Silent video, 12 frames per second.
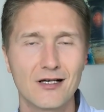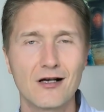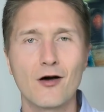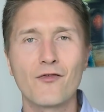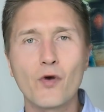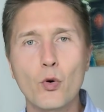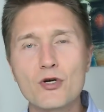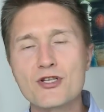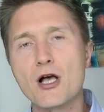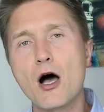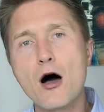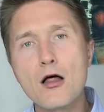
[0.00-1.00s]
Of course,
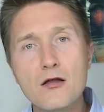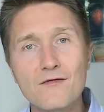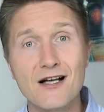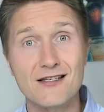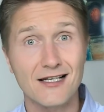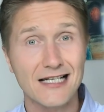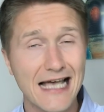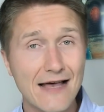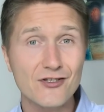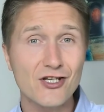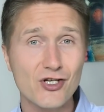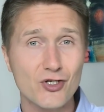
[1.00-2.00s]
all of us are going to have
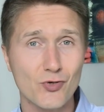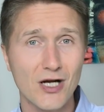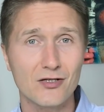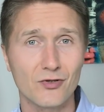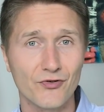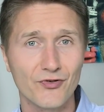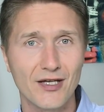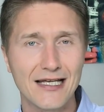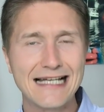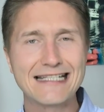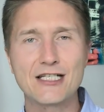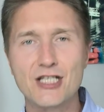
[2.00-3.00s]
these struggles.
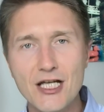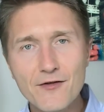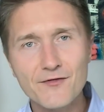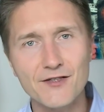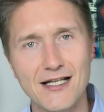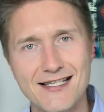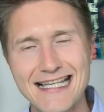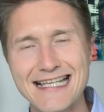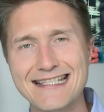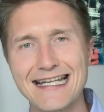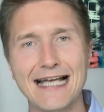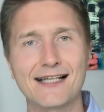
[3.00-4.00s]
The difference is
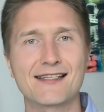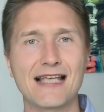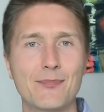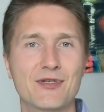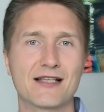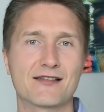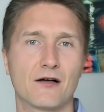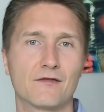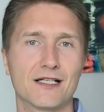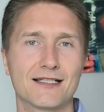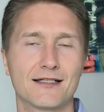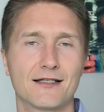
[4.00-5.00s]
the acceptance of
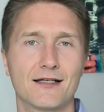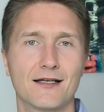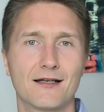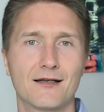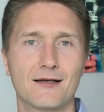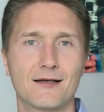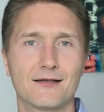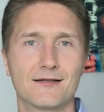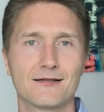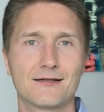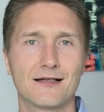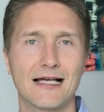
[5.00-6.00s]
it
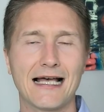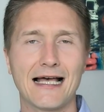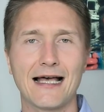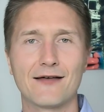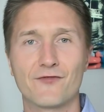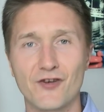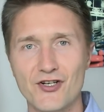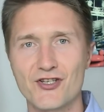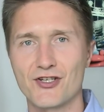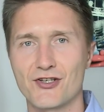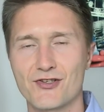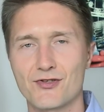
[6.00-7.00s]

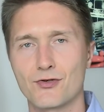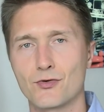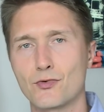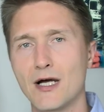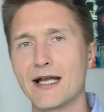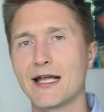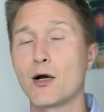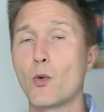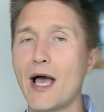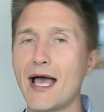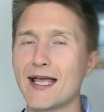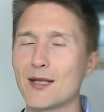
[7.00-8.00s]
versus running
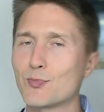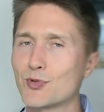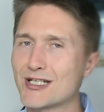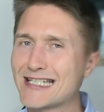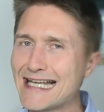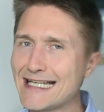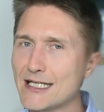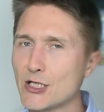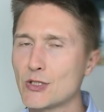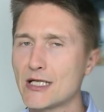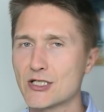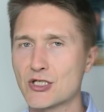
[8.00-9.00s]
away and pretending you're
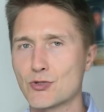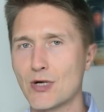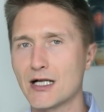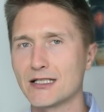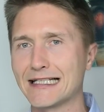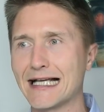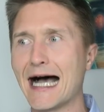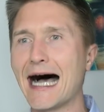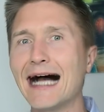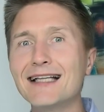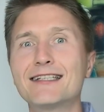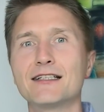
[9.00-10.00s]
not struggling
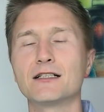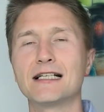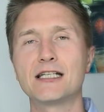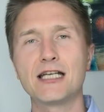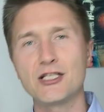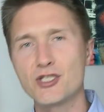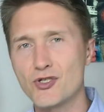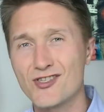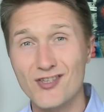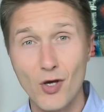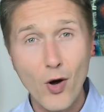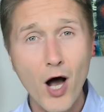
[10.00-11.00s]
until it hits you
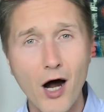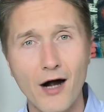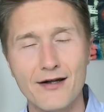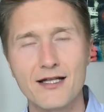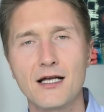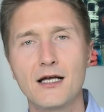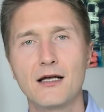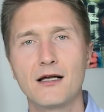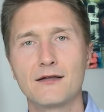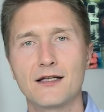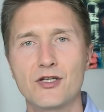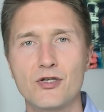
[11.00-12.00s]
so hard
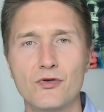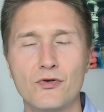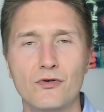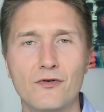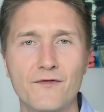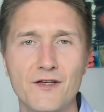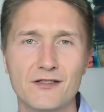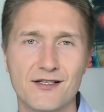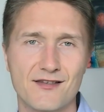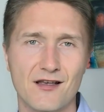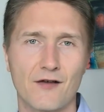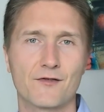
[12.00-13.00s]
that you feel the
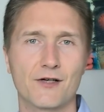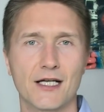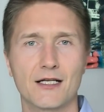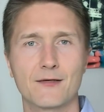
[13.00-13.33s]
suffering.